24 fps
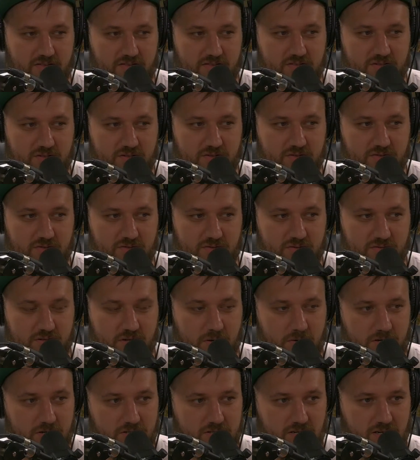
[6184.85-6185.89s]
Still,
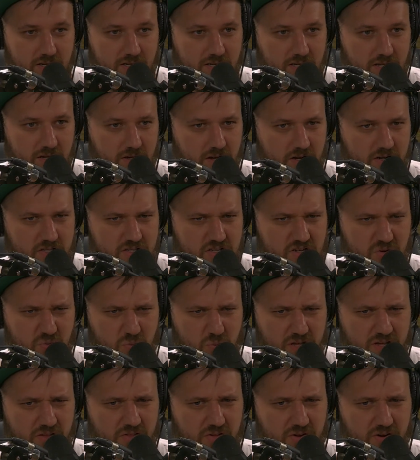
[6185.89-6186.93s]
I just did a
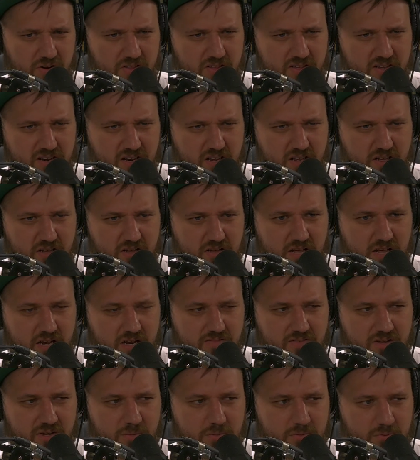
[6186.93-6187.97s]
week there at the end
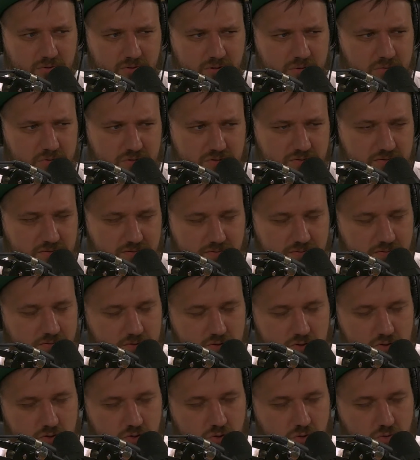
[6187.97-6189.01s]
of April, and it was
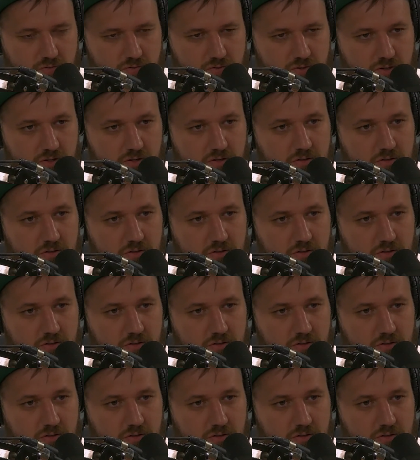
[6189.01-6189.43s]
so fun.